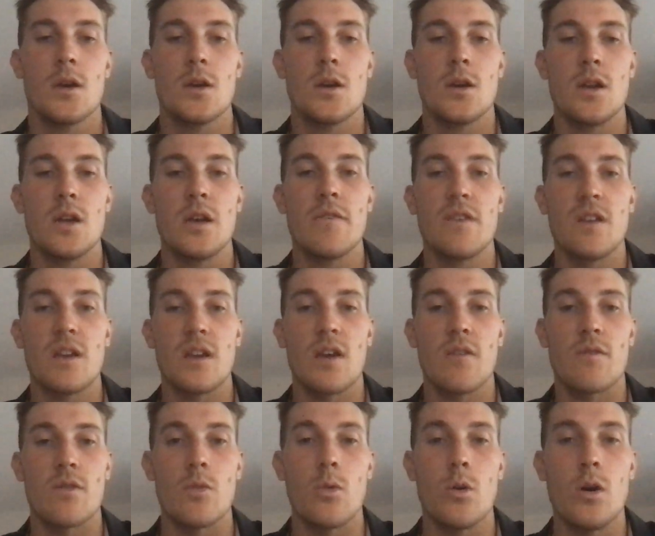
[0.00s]
Good evening,
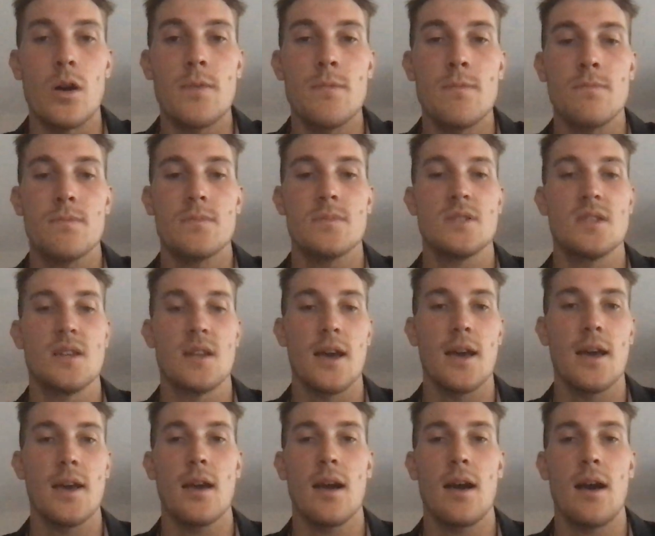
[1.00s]
everyone.
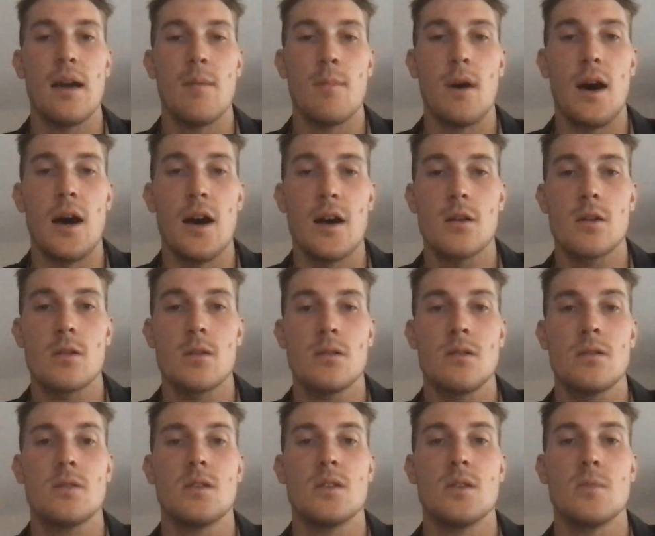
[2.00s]
Today, I am honored
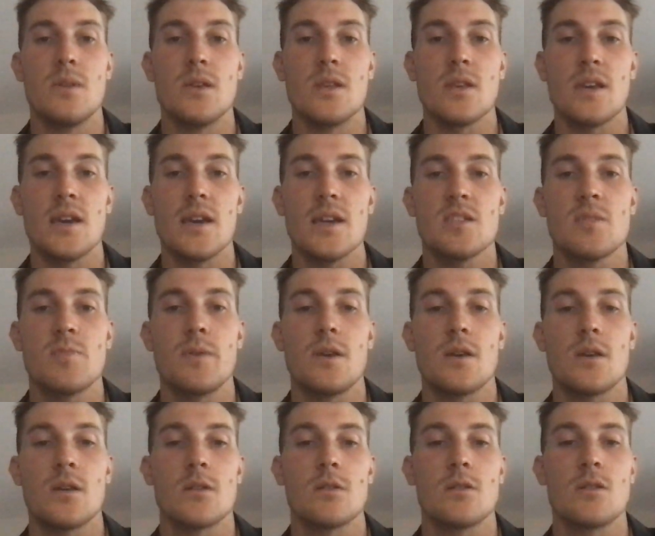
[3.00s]
to be the guest
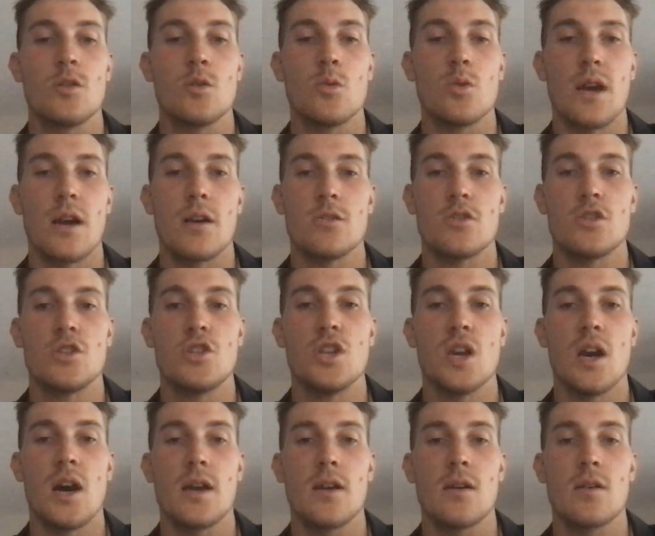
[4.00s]
speaker to announce
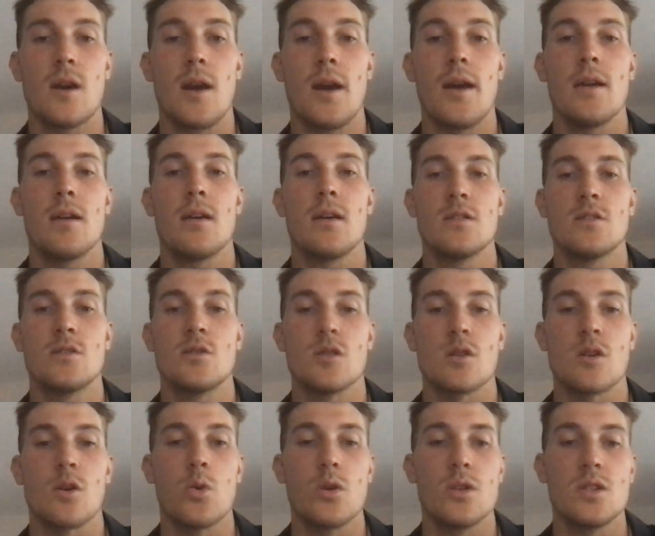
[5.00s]
Johnny Ray into the
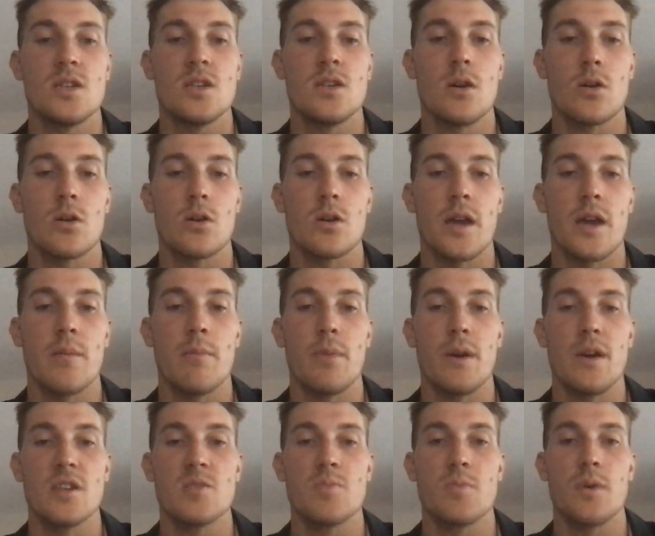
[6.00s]
Quincy Notre Dame
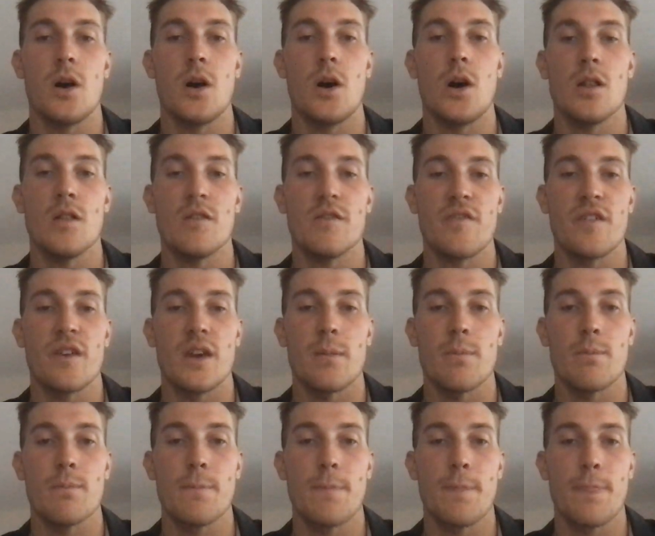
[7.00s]
Baseball Hall of Fame.
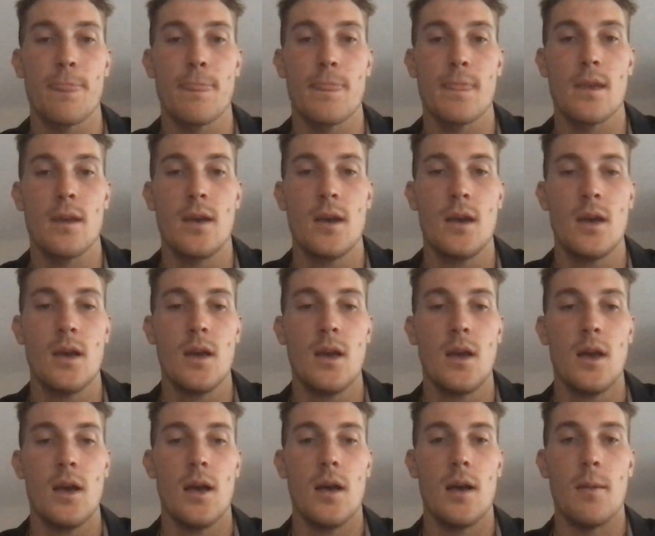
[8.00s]

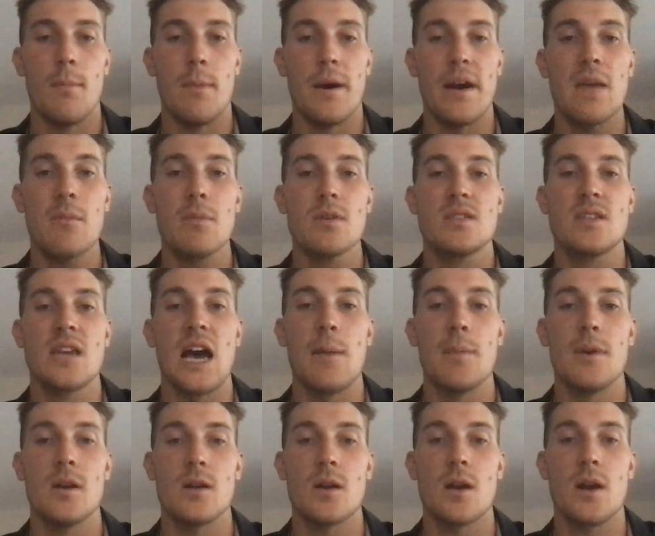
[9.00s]
My name is
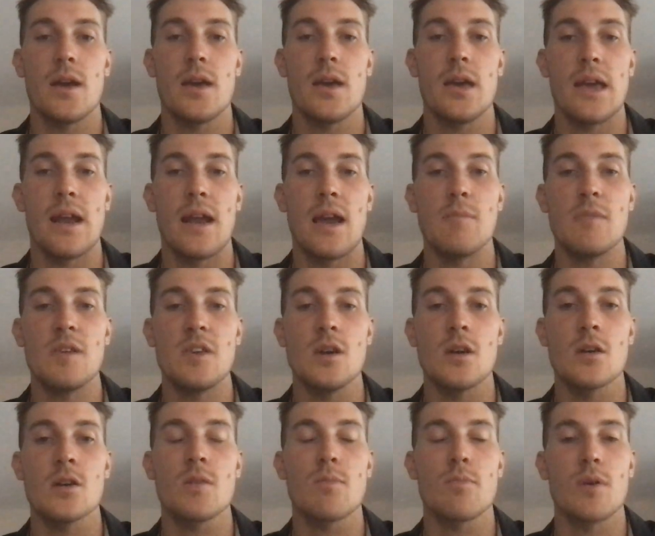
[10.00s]
Tommy Ray, and I'm the
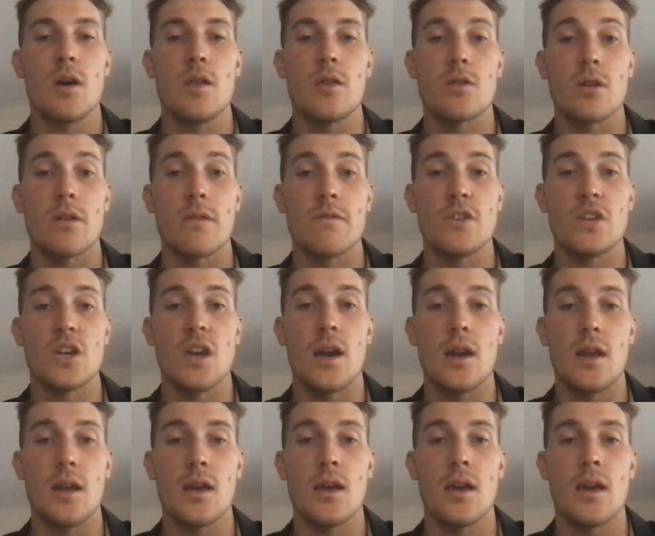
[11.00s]
younger brother of
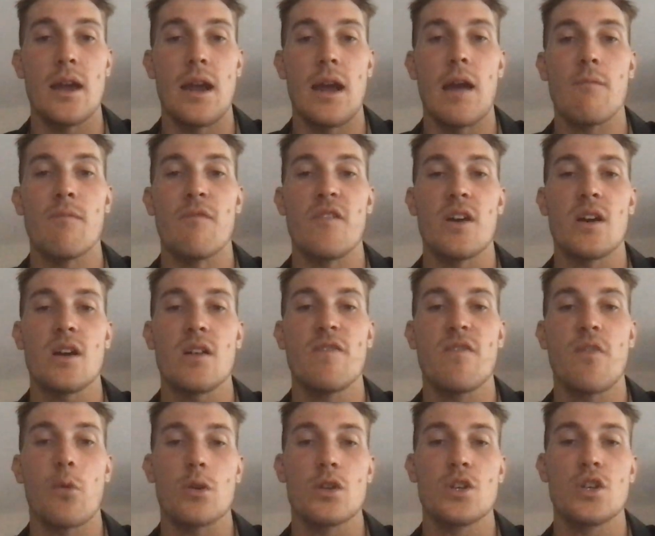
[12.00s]
Johnny, and I am very
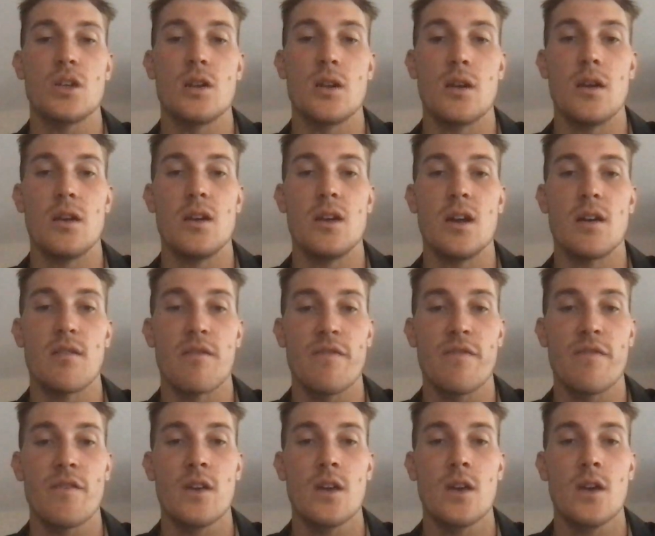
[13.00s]
fortunate enough